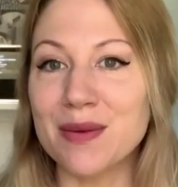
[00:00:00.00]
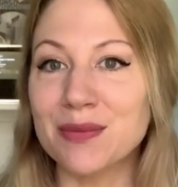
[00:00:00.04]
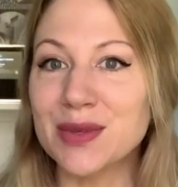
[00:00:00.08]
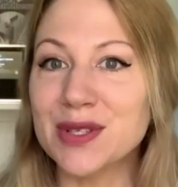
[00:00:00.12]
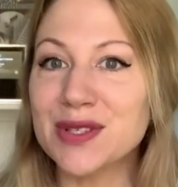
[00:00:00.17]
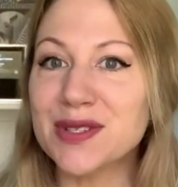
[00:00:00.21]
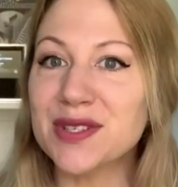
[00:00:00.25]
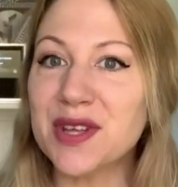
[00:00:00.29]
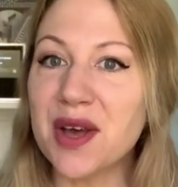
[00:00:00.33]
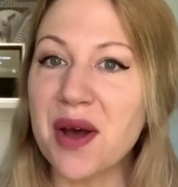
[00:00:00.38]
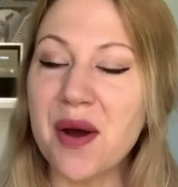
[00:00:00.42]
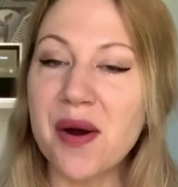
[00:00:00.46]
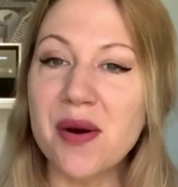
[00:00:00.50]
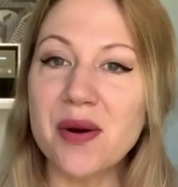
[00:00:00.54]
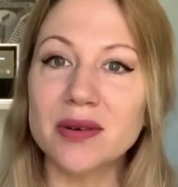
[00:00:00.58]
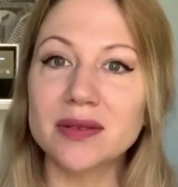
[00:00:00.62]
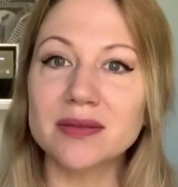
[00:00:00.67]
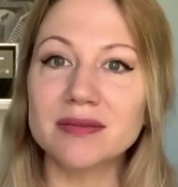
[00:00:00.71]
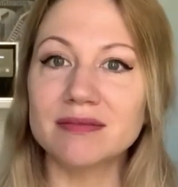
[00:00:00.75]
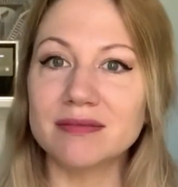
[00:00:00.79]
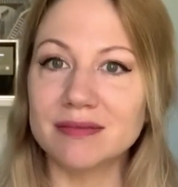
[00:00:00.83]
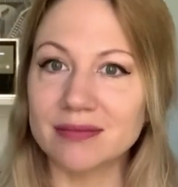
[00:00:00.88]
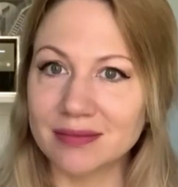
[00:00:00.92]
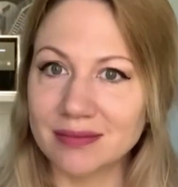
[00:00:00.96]

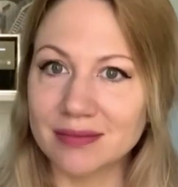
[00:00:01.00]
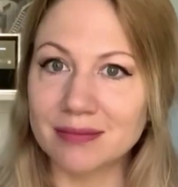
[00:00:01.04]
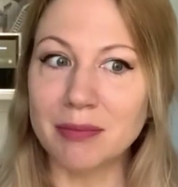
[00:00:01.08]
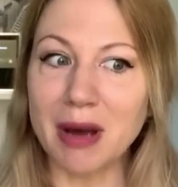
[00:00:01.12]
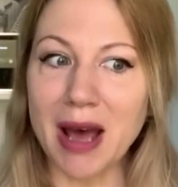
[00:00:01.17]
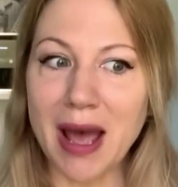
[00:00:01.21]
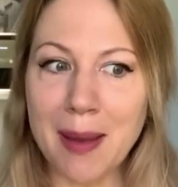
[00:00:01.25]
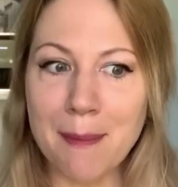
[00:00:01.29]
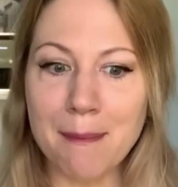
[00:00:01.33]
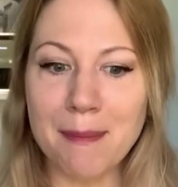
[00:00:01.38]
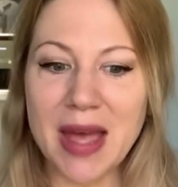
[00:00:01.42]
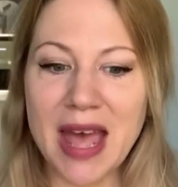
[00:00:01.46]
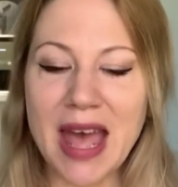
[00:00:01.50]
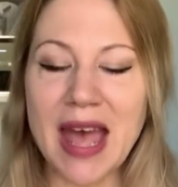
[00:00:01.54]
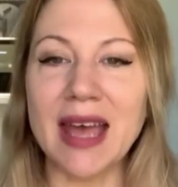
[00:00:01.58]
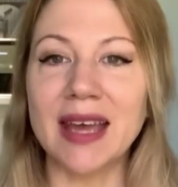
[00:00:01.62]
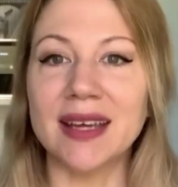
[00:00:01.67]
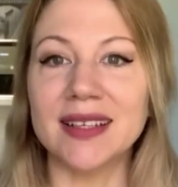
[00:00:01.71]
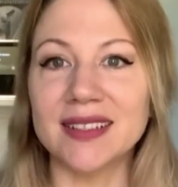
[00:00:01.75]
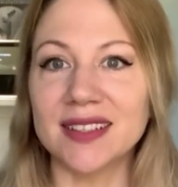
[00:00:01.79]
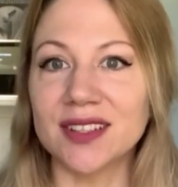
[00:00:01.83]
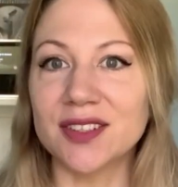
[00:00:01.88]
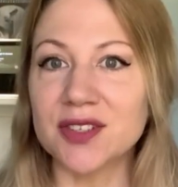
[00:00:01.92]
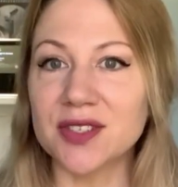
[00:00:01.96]
So by
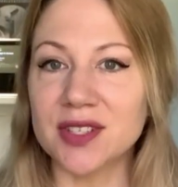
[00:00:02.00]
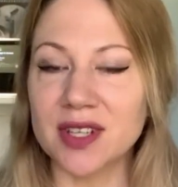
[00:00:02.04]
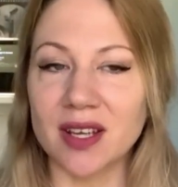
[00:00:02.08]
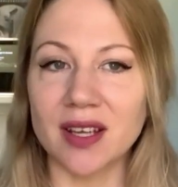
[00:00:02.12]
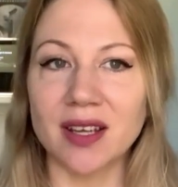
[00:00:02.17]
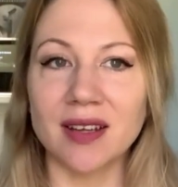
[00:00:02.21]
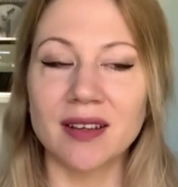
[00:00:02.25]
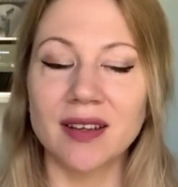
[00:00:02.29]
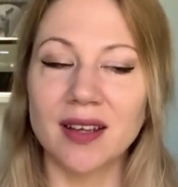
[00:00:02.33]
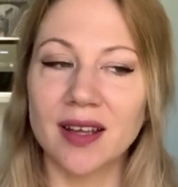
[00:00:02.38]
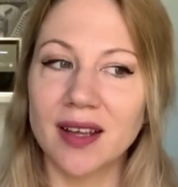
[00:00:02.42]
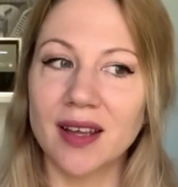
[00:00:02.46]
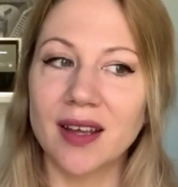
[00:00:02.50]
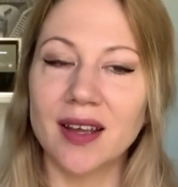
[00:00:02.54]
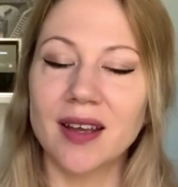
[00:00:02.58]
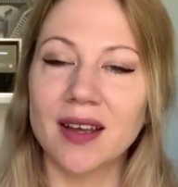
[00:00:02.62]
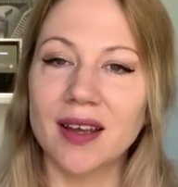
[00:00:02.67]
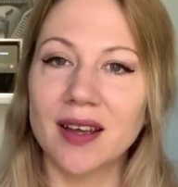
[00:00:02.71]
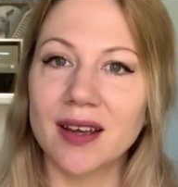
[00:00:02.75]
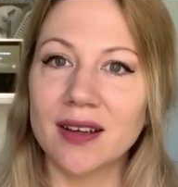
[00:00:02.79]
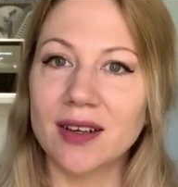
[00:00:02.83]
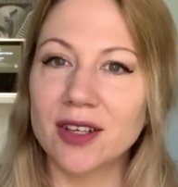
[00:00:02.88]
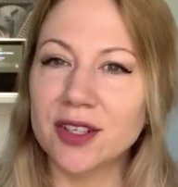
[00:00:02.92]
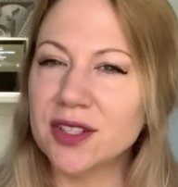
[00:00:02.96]
May, there's a
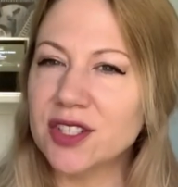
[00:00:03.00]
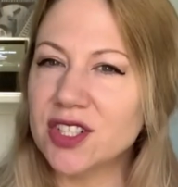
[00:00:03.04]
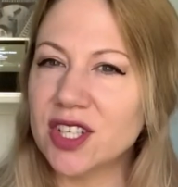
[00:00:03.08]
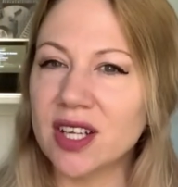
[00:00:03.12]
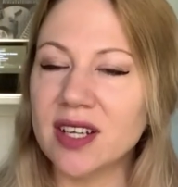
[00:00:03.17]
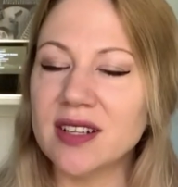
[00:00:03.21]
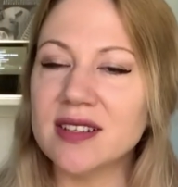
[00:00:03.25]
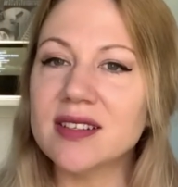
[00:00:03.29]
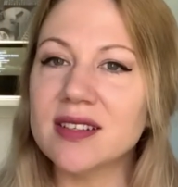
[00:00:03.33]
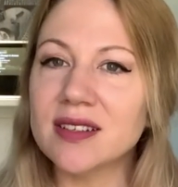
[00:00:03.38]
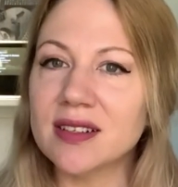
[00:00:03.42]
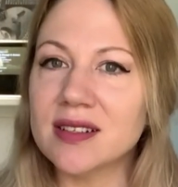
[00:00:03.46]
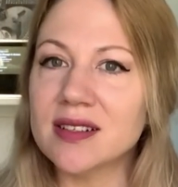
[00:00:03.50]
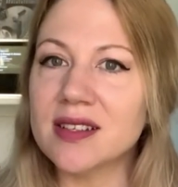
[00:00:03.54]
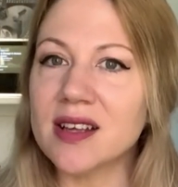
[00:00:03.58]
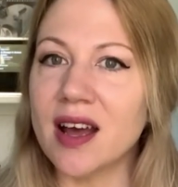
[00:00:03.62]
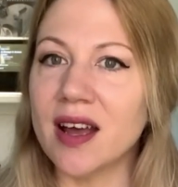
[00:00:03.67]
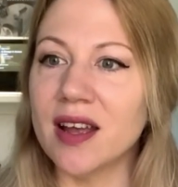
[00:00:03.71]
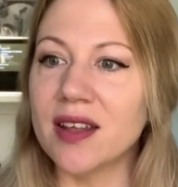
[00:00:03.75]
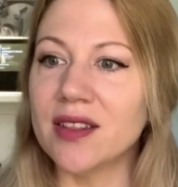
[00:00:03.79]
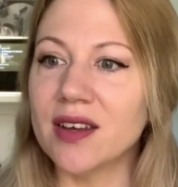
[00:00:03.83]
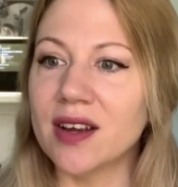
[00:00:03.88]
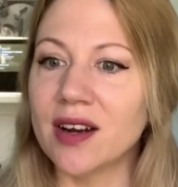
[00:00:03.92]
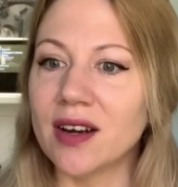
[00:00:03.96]
good chance that it's
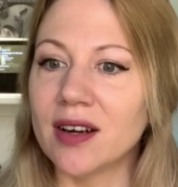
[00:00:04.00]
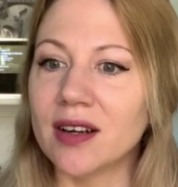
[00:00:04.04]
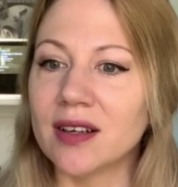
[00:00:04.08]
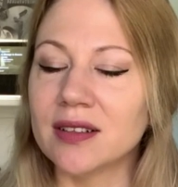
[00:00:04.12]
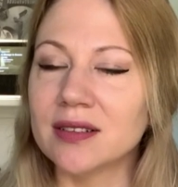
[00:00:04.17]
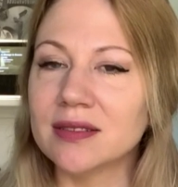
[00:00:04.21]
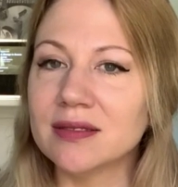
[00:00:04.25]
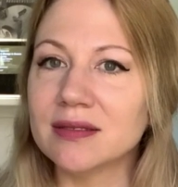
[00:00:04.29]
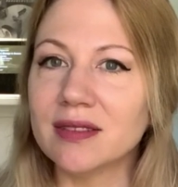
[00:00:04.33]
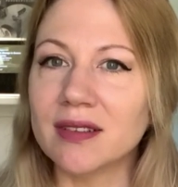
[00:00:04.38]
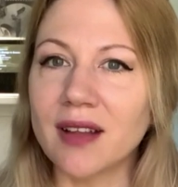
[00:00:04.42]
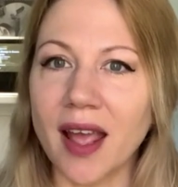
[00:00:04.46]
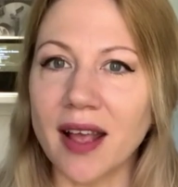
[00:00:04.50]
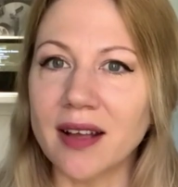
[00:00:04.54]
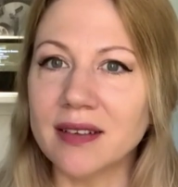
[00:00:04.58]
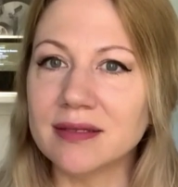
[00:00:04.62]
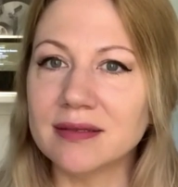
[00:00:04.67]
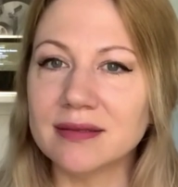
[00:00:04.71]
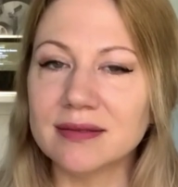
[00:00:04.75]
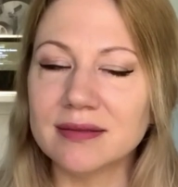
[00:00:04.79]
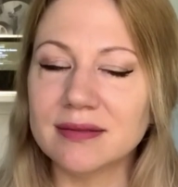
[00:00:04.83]
either like